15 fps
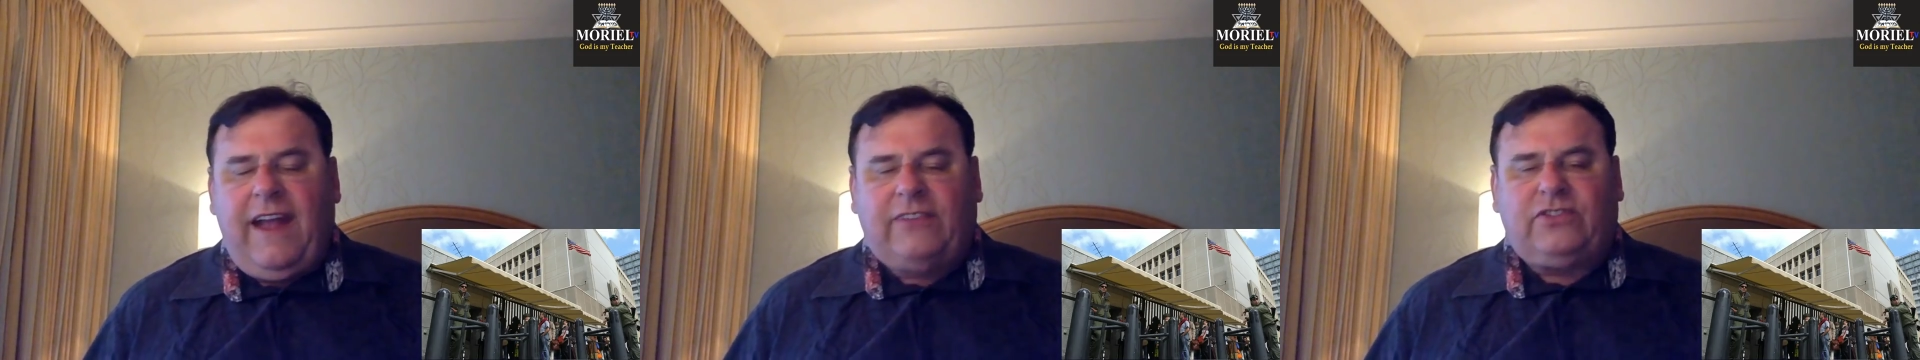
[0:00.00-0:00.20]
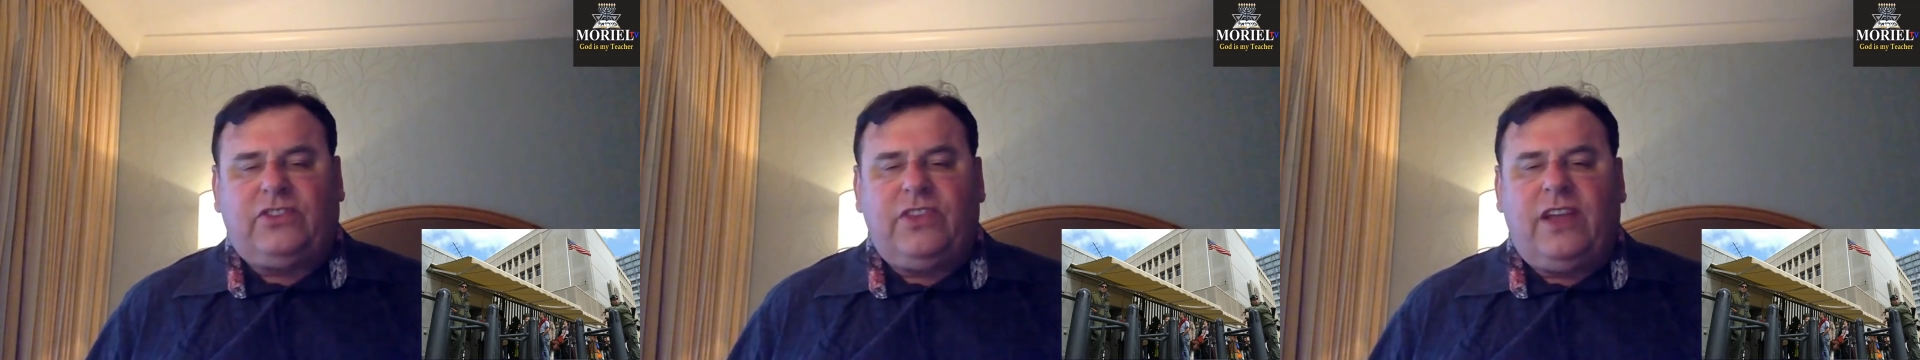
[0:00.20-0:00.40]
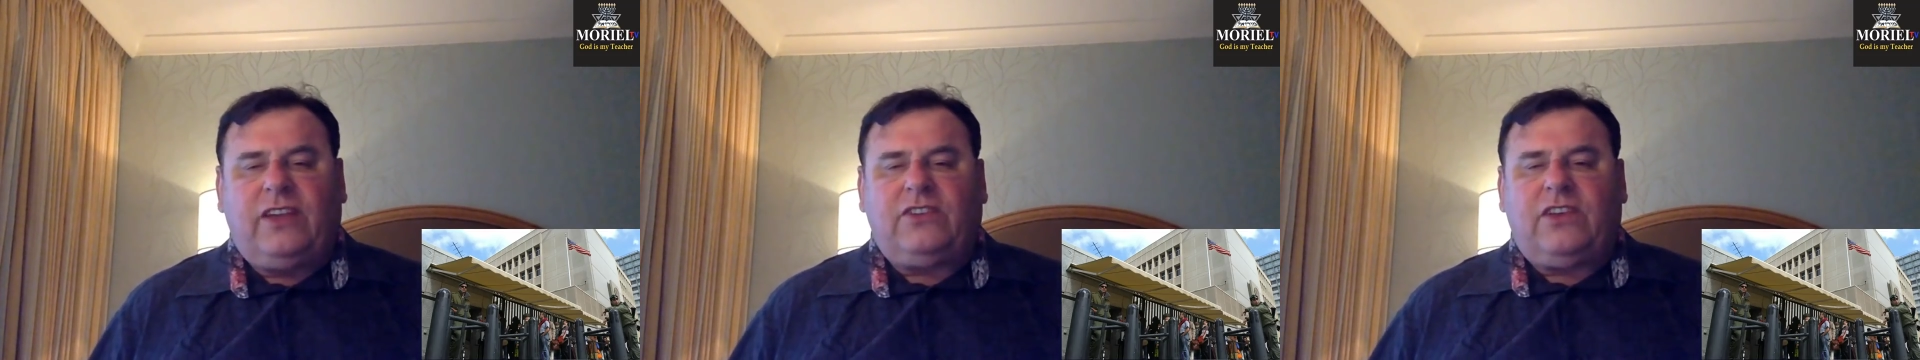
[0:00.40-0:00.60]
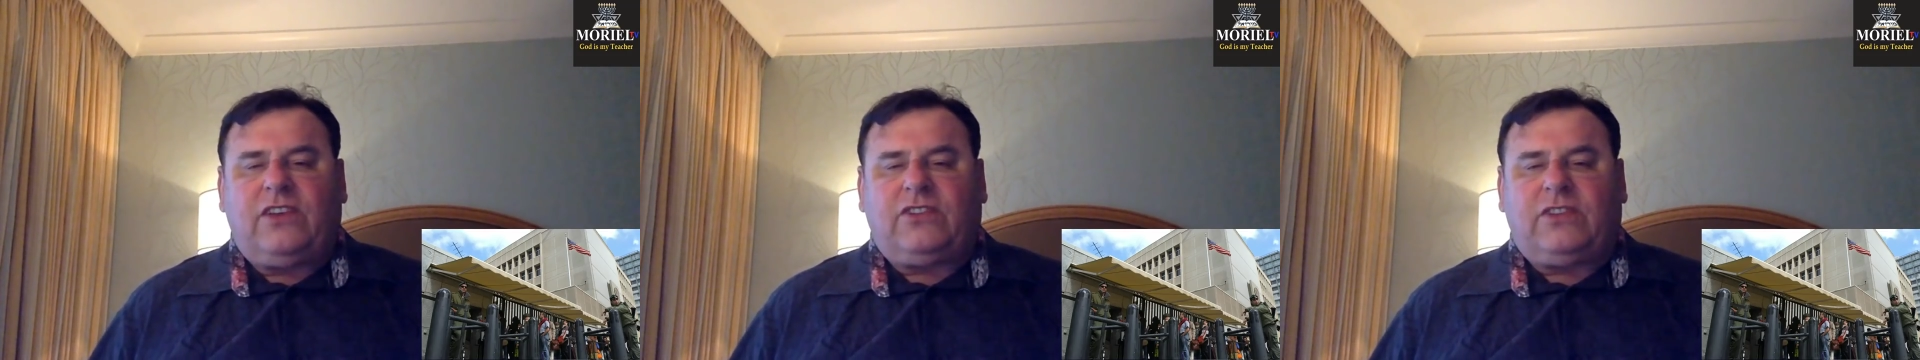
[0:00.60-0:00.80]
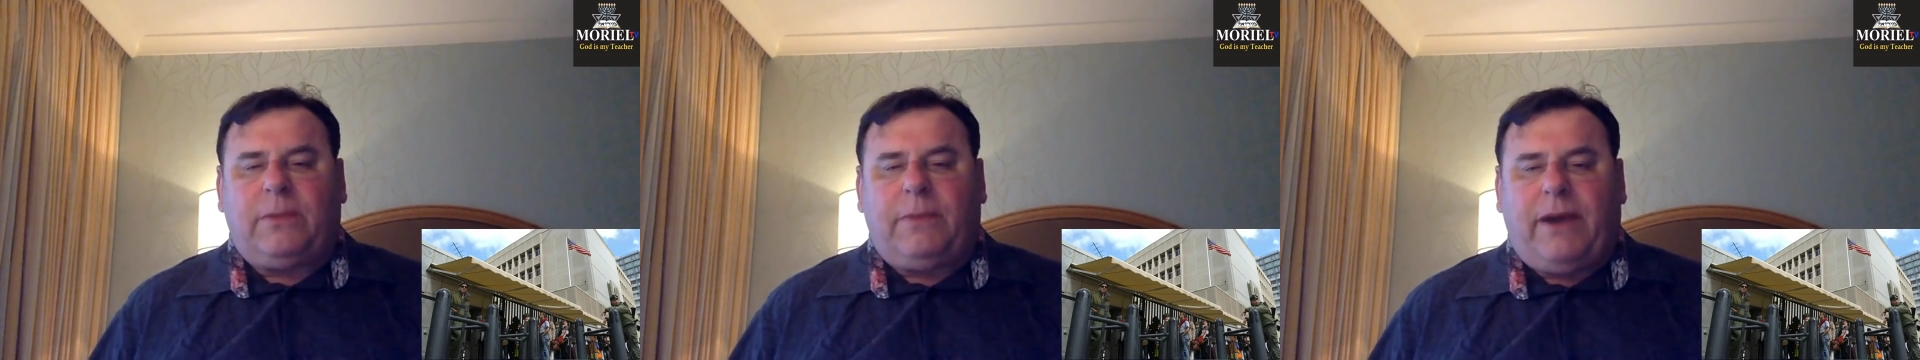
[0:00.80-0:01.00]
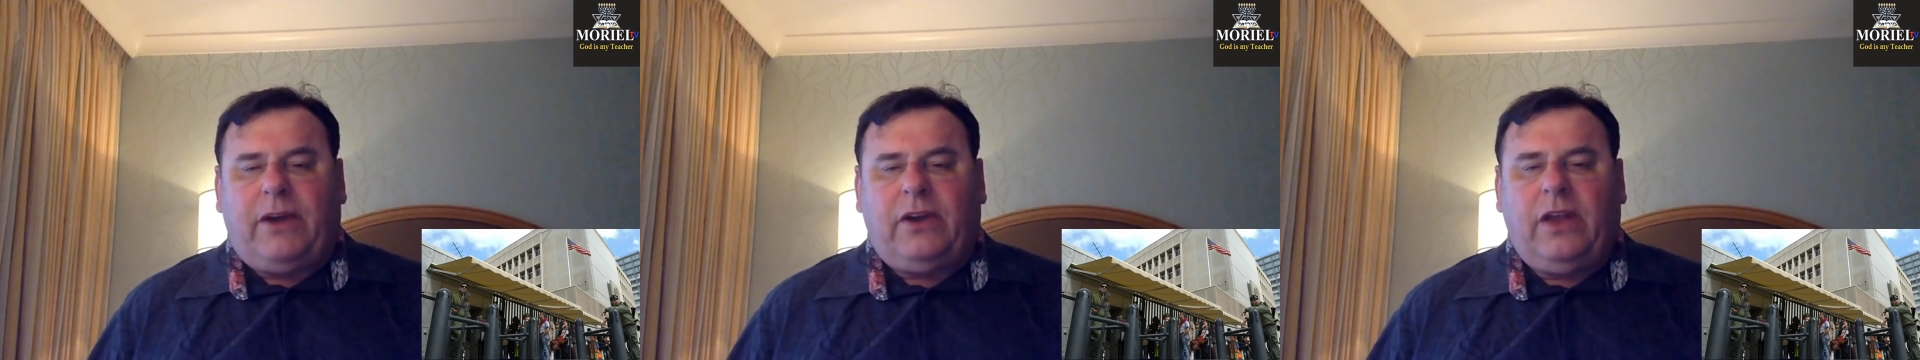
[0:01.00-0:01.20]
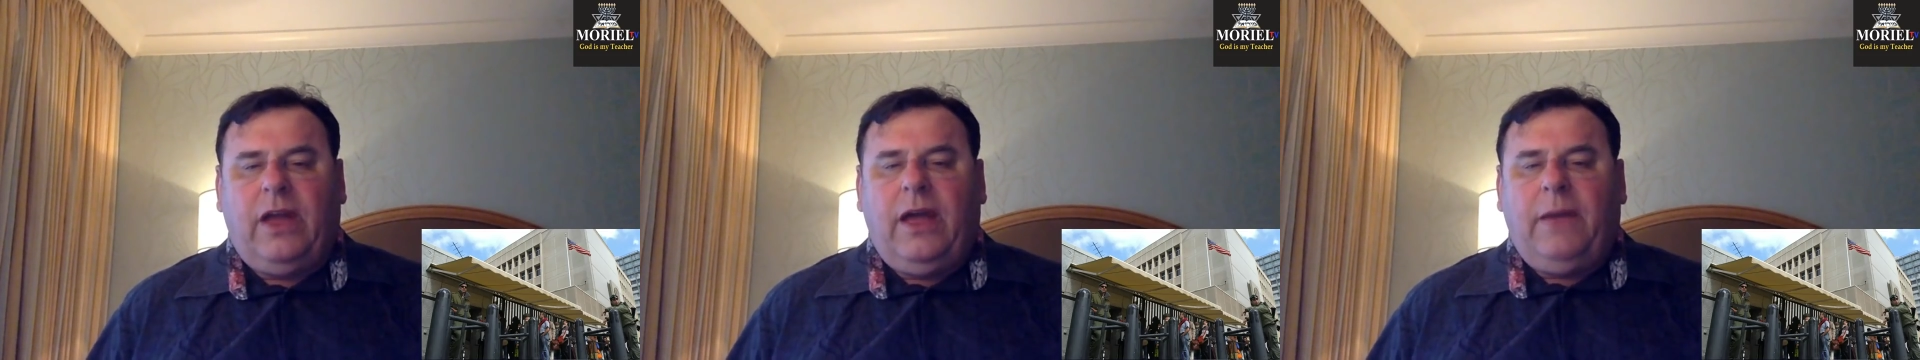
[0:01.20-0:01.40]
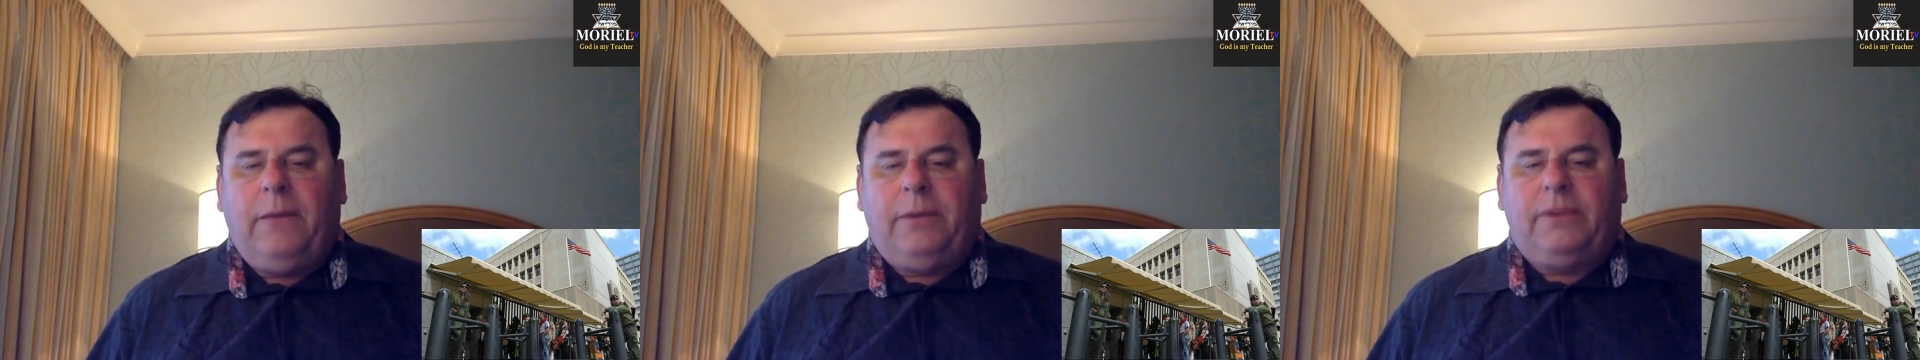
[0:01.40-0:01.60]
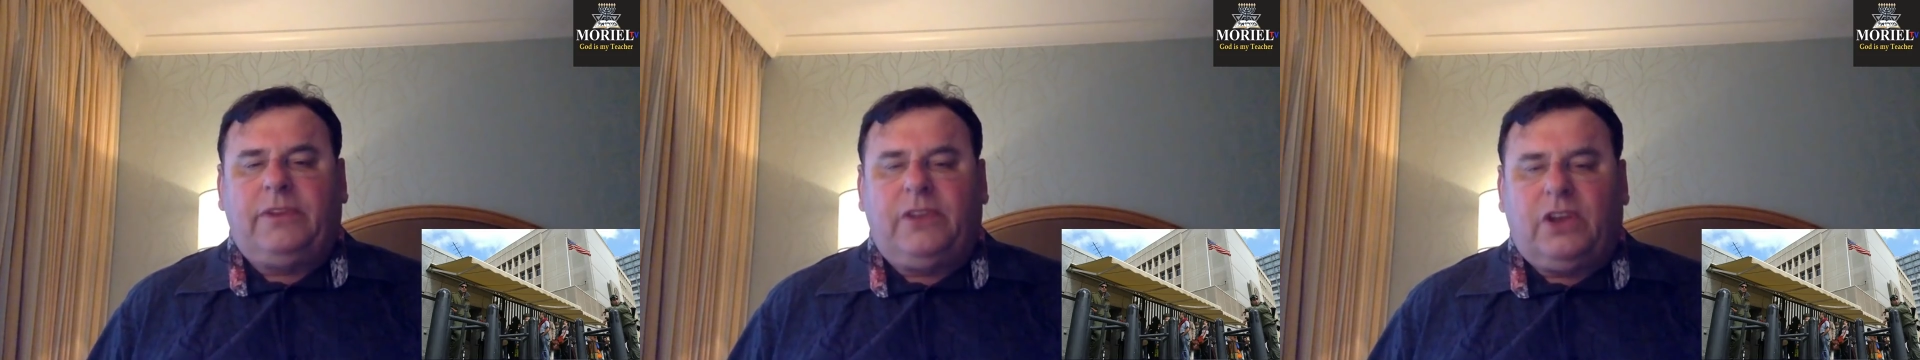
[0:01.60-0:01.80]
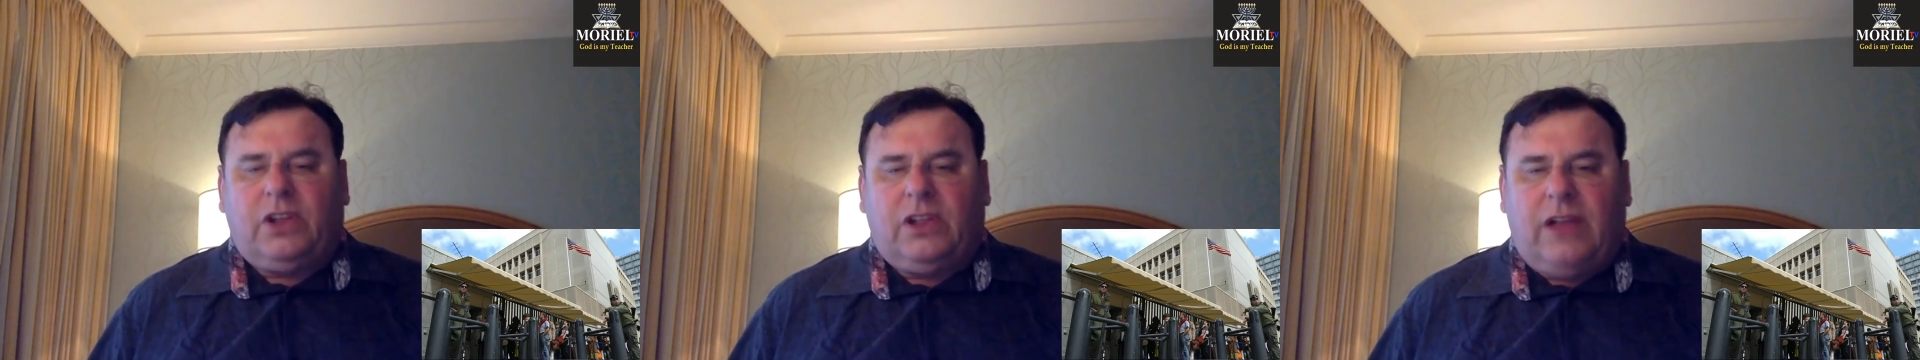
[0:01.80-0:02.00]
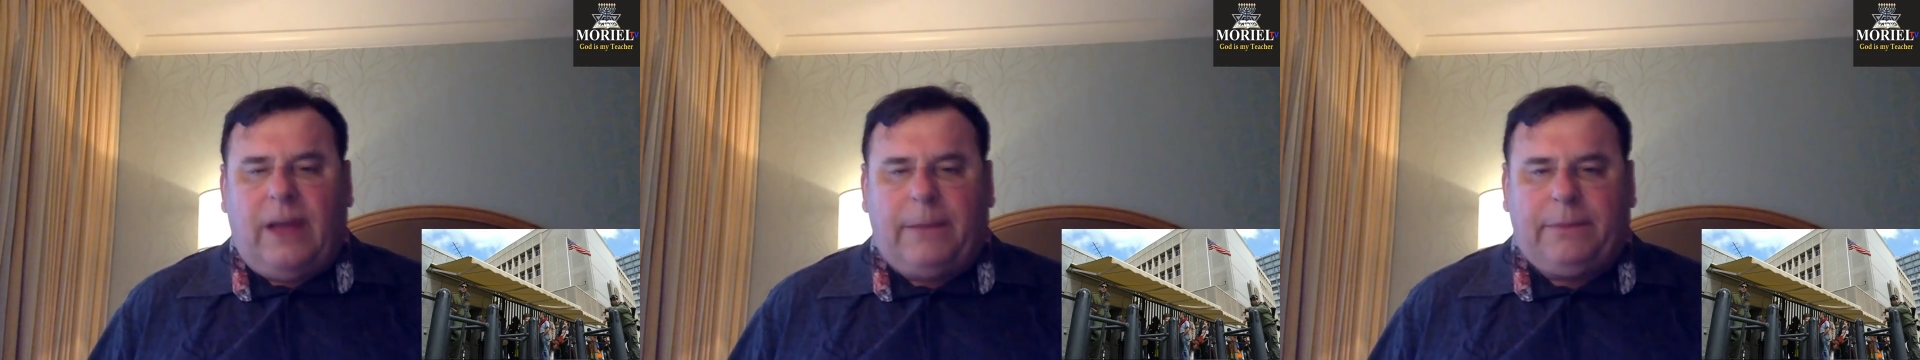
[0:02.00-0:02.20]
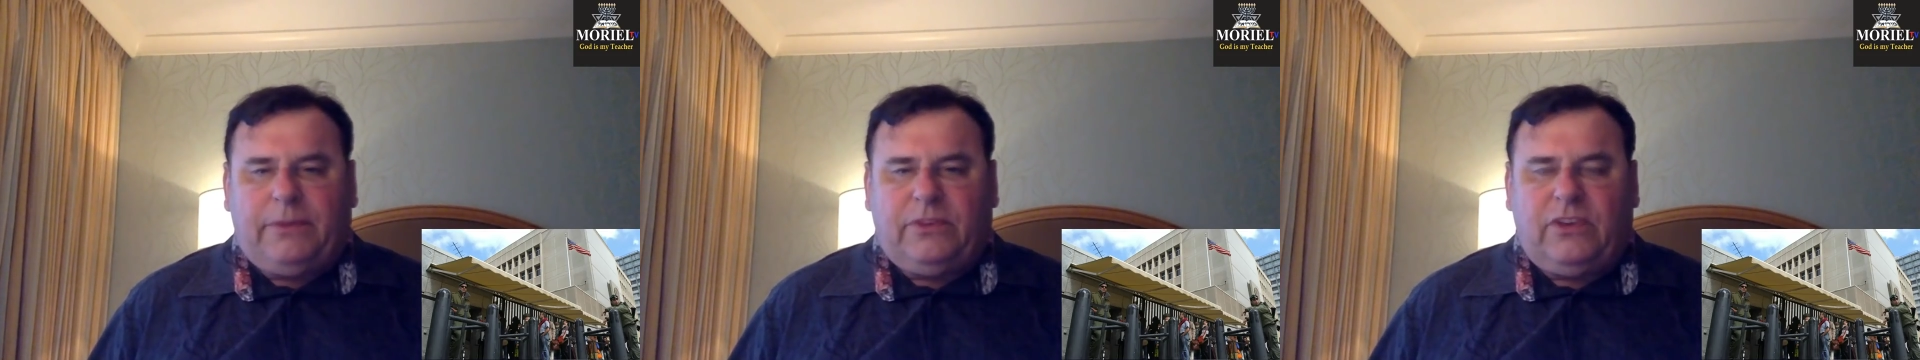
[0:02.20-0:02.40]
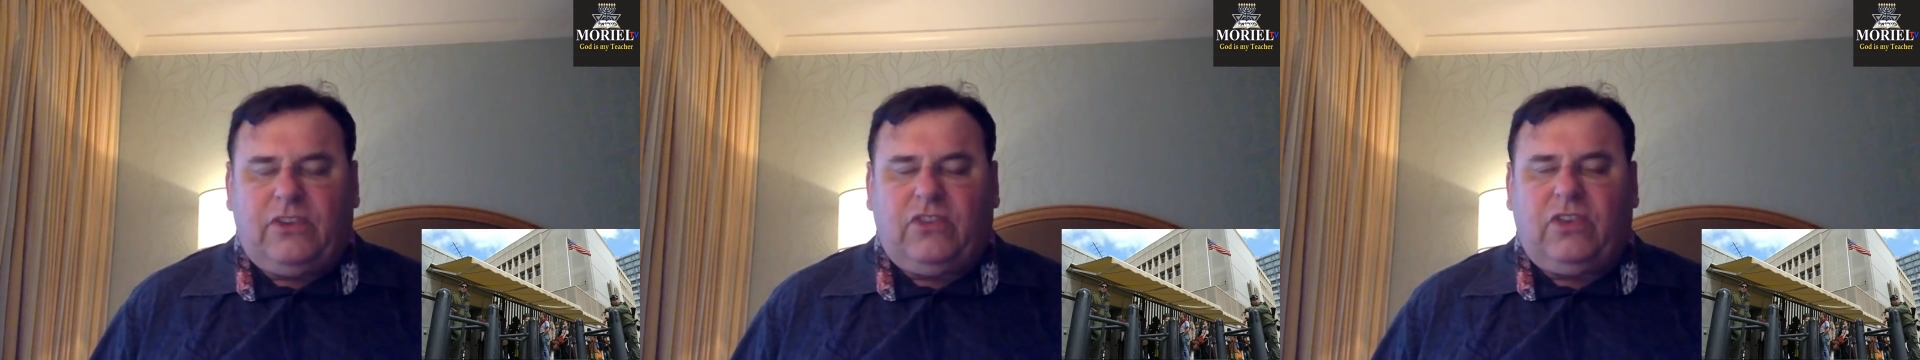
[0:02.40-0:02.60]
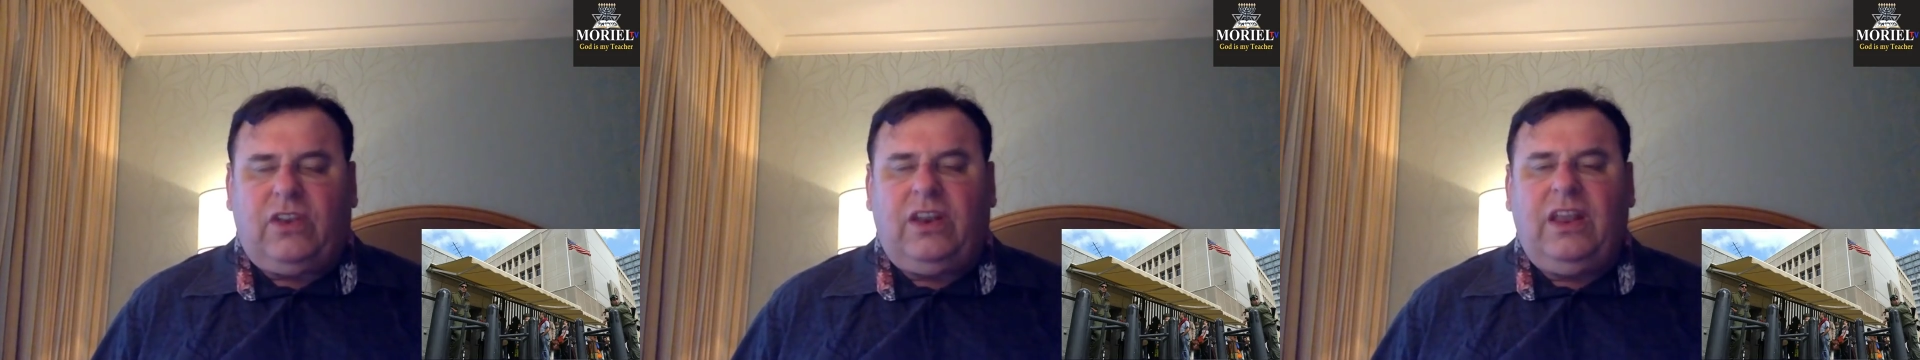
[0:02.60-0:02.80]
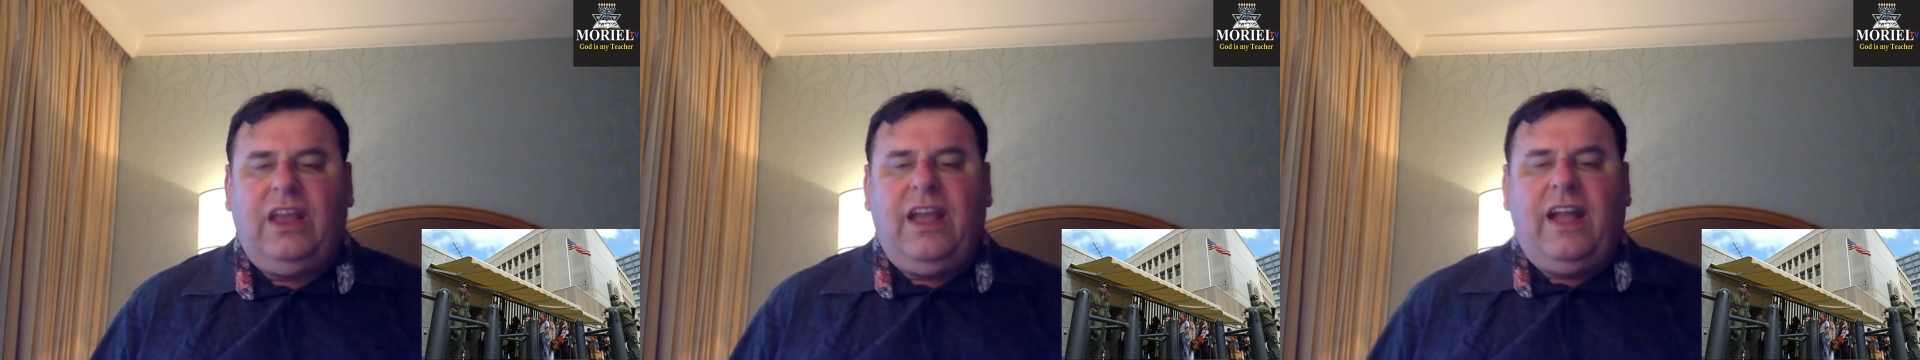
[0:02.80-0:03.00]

It's not just about political opposition.